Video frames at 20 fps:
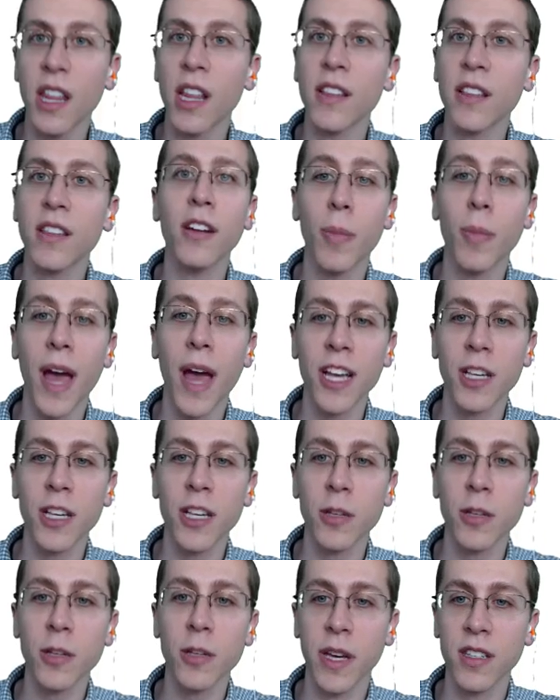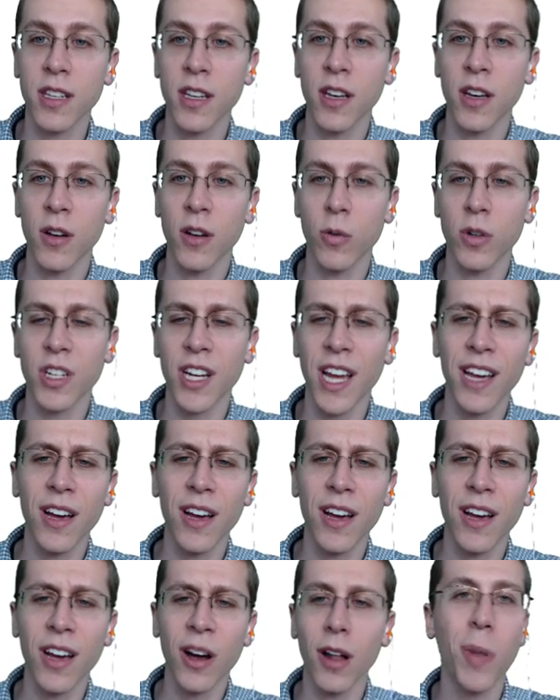under backspace, which I
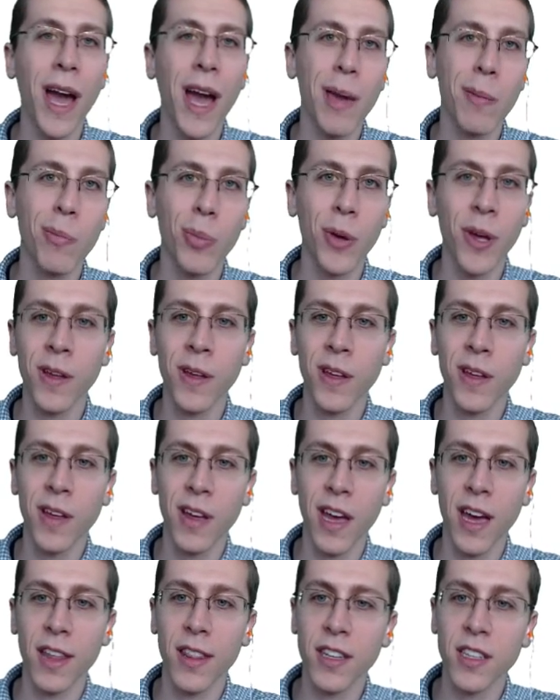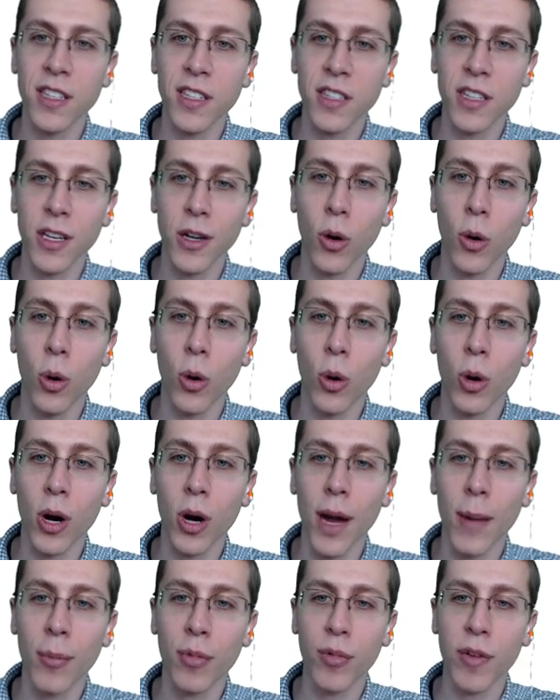call a pipe, and this is the or
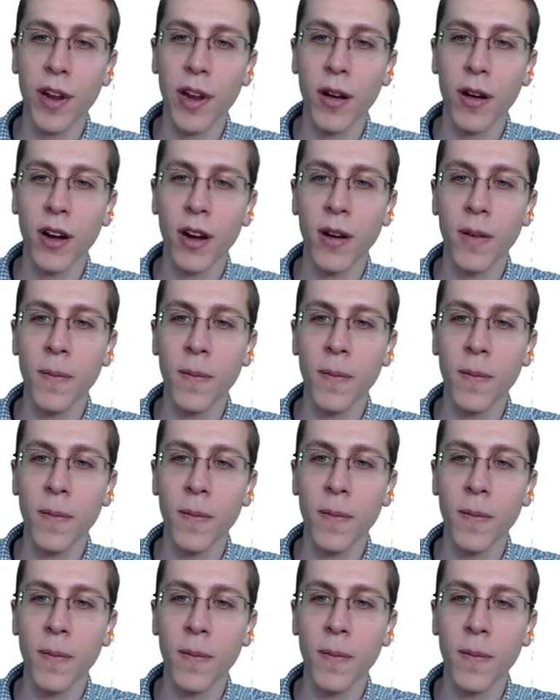operator.